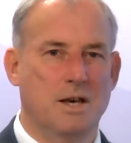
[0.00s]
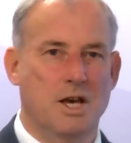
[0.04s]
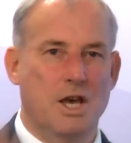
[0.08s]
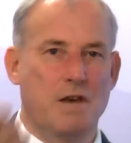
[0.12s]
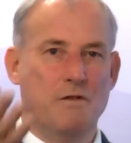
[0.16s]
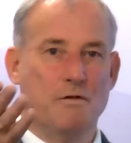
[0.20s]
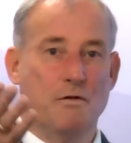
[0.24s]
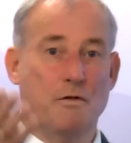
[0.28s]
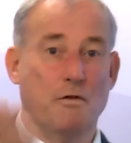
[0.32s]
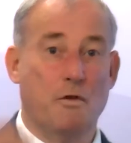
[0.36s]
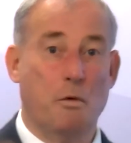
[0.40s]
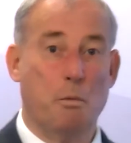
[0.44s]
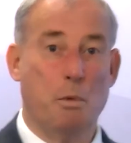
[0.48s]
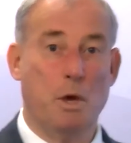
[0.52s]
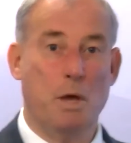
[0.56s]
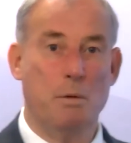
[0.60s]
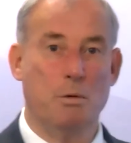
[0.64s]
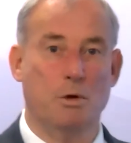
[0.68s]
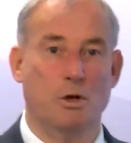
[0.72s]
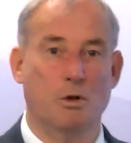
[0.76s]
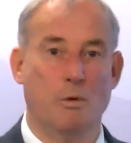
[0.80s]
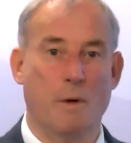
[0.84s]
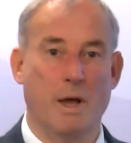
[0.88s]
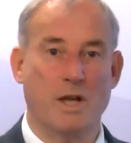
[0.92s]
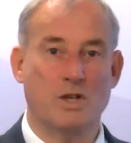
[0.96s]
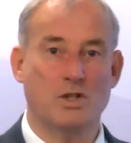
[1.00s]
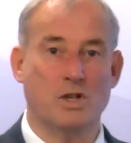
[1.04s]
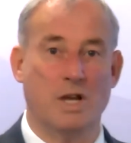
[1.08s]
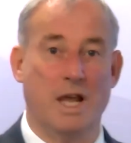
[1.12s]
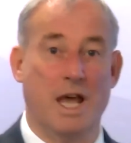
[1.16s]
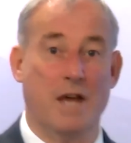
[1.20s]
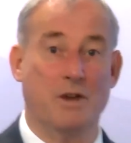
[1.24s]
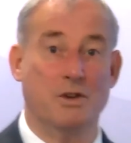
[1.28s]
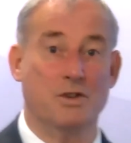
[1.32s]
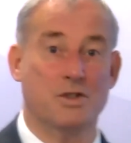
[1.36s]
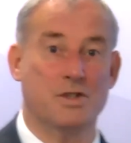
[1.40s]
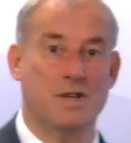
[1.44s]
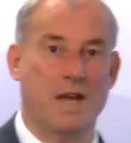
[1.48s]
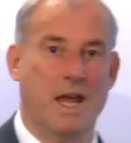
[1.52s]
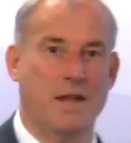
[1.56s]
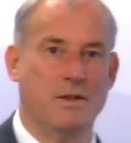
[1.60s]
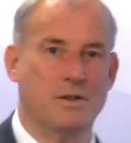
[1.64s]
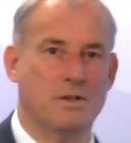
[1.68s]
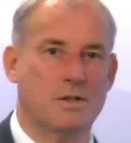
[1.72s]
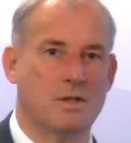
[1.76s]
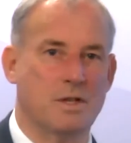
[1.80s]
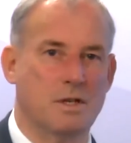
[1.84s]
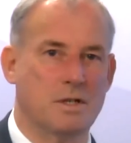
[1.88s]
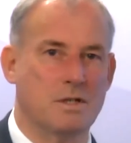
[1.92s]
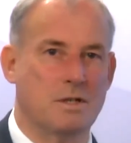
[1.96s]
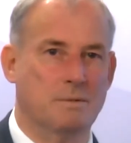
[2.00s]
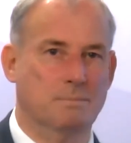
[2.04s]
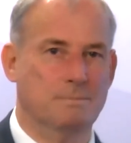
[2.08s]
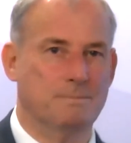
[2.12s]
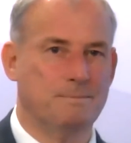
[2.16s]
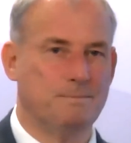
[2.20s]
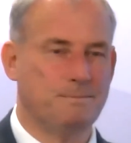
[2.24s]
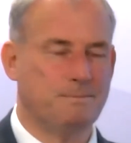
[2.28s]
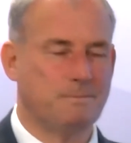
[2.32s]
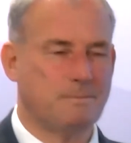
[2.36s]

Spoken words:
even for people who actually understand the system.